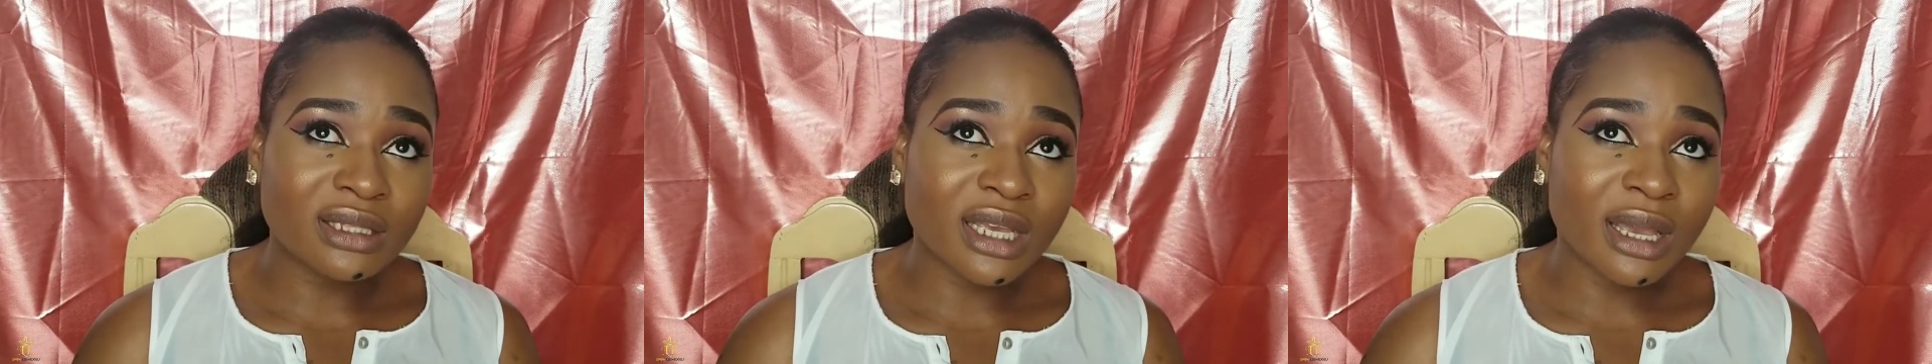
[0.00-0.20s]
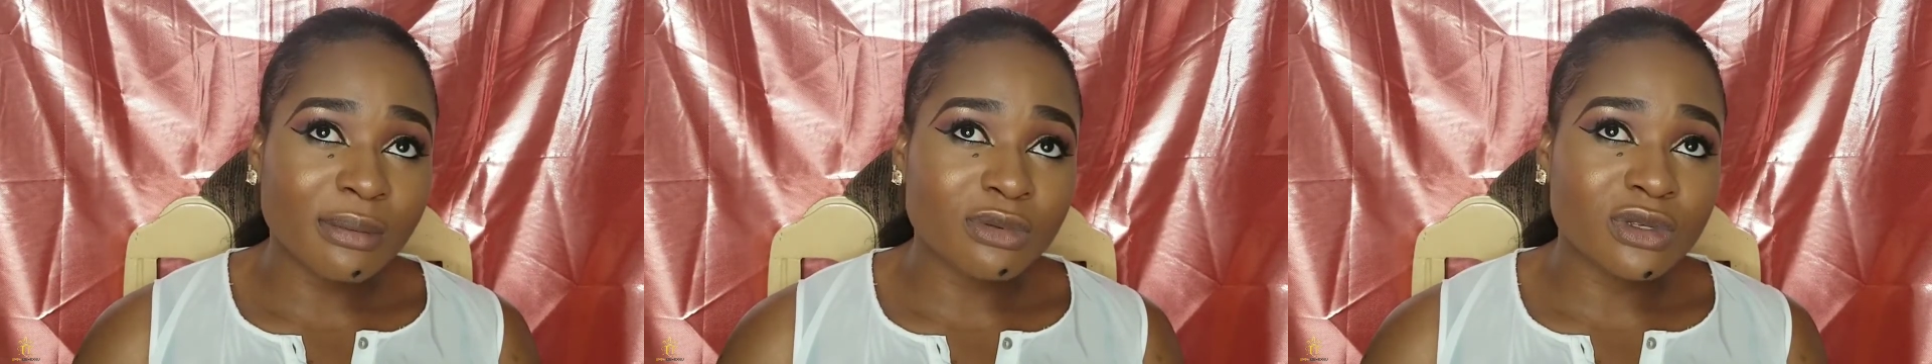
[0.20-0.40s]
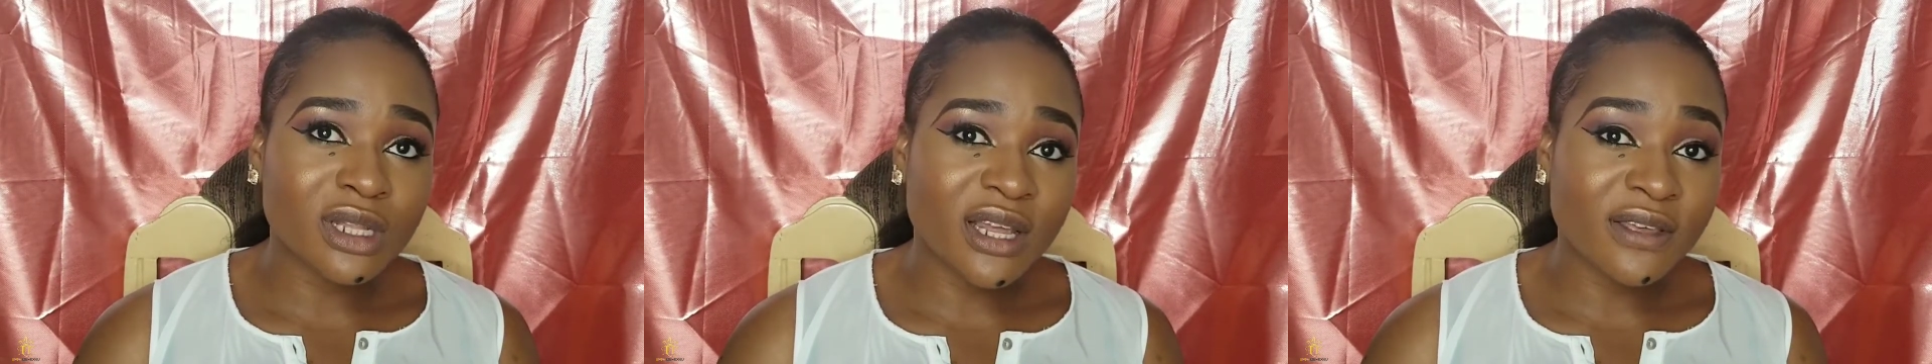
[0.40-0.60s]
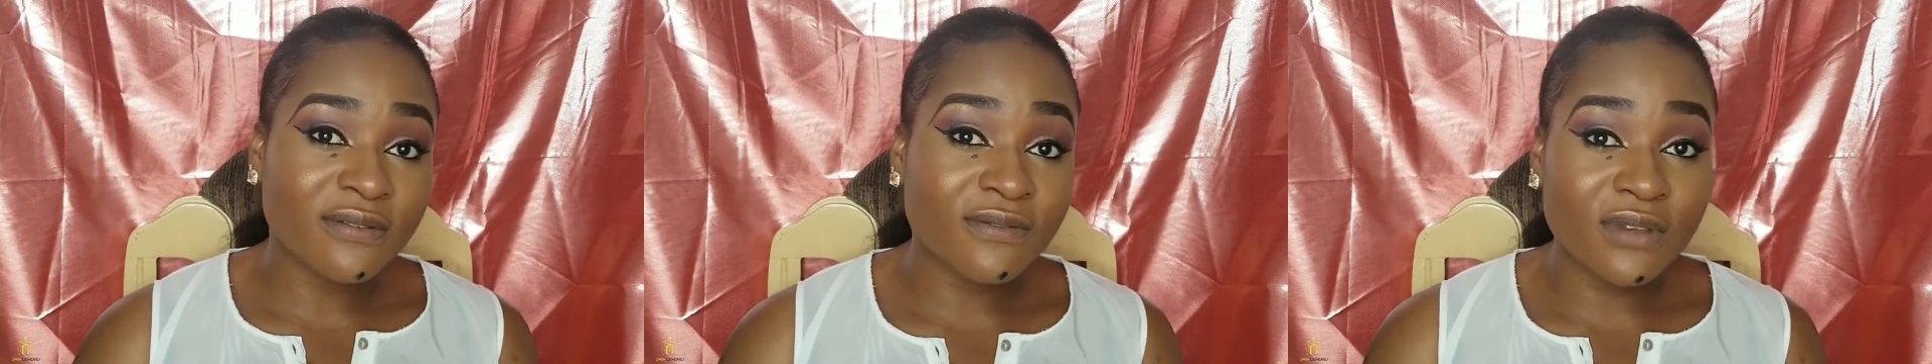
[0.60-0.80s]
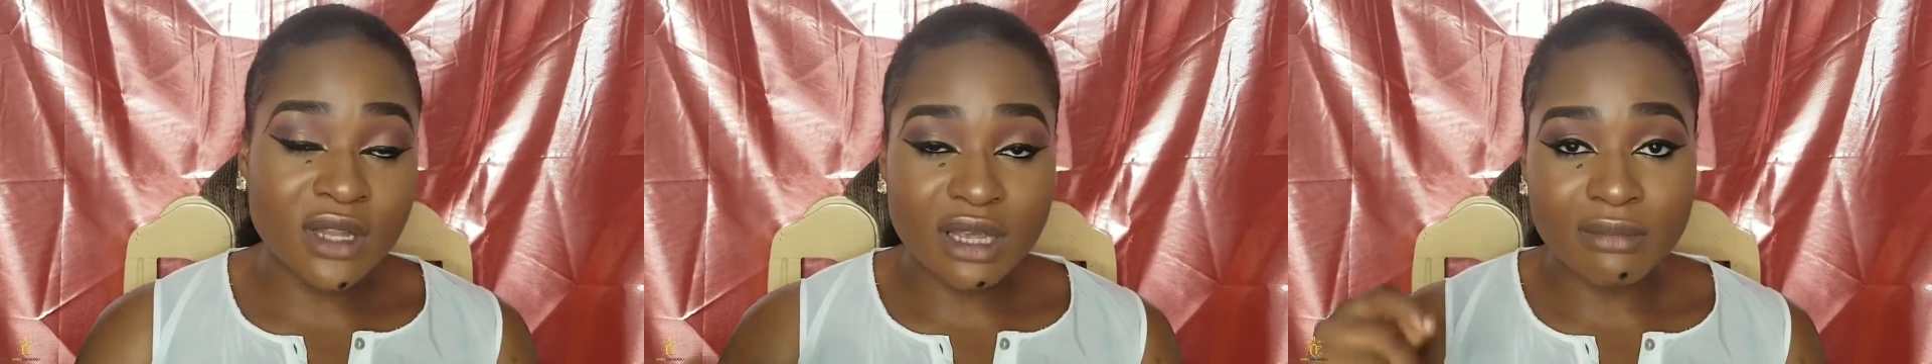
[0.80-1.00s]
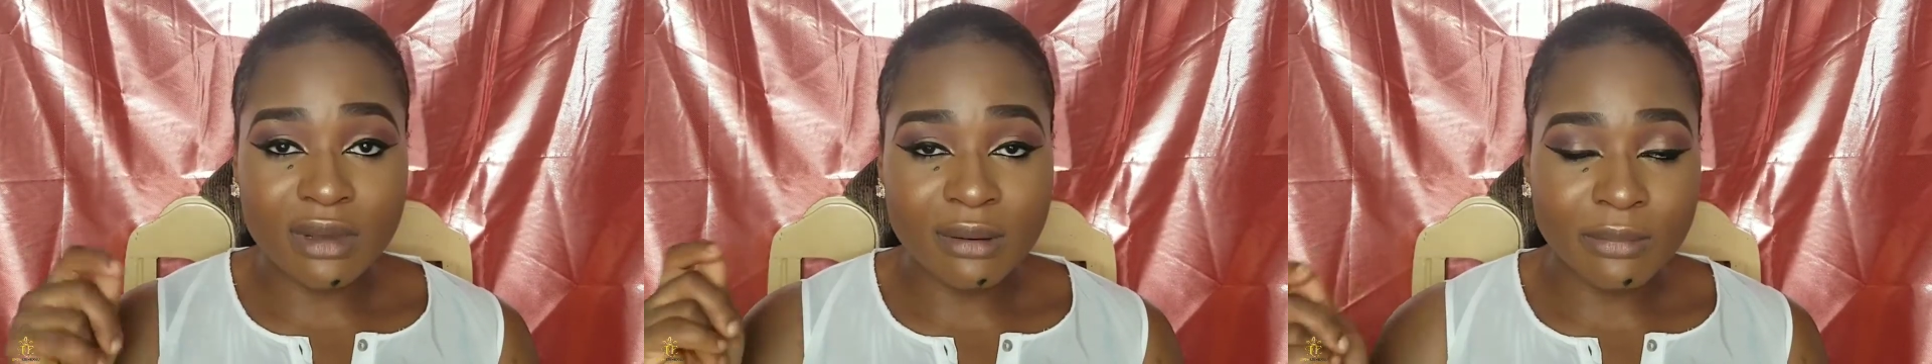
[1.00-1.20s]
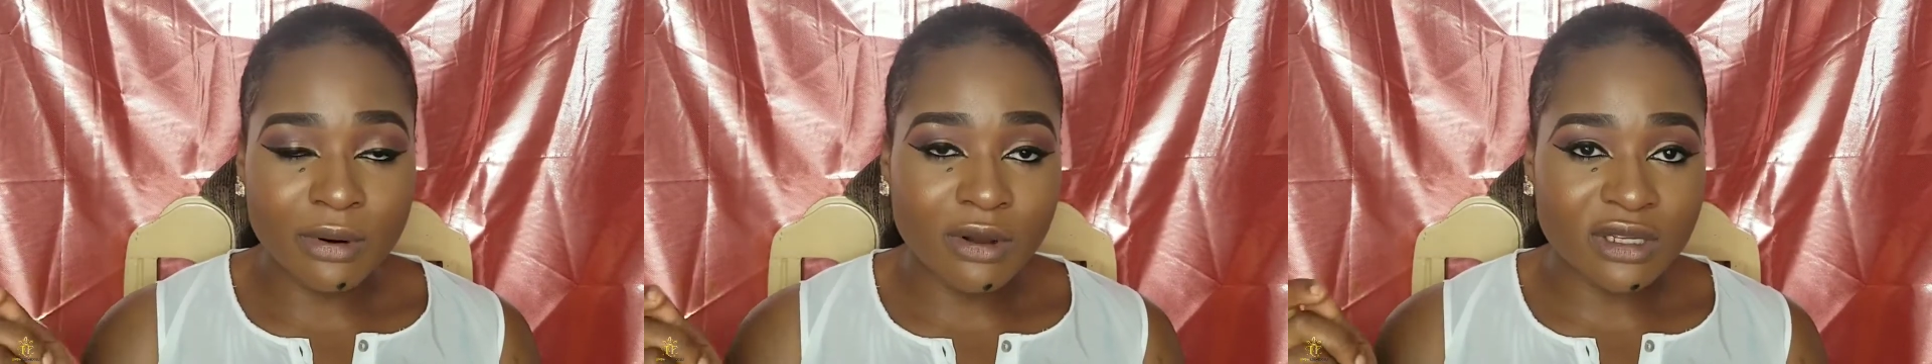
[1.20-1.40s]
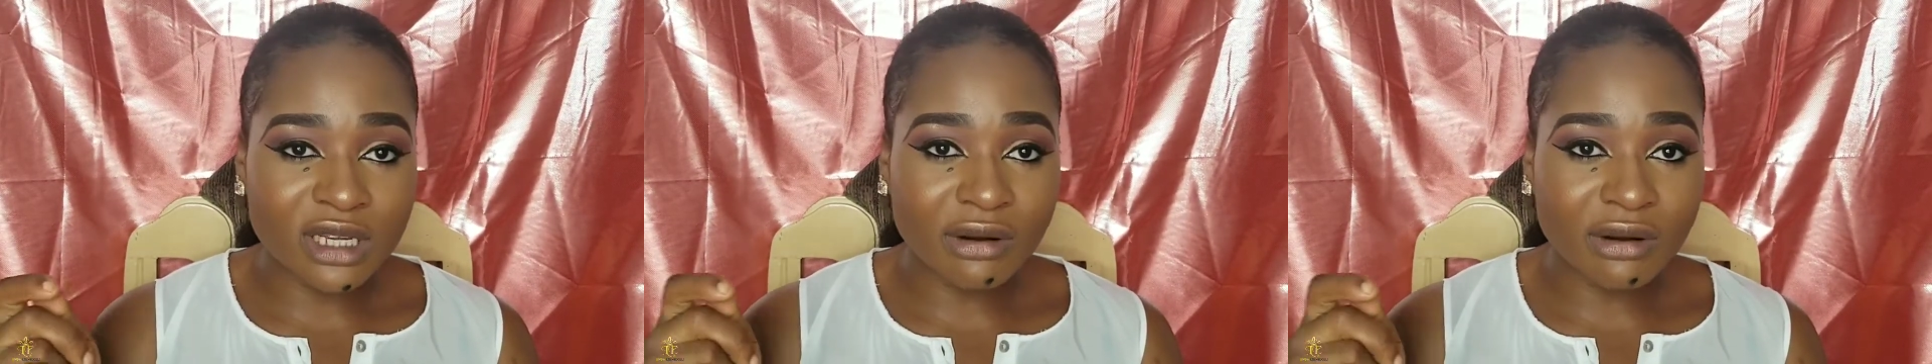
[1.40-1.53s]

type to like fill in my brows.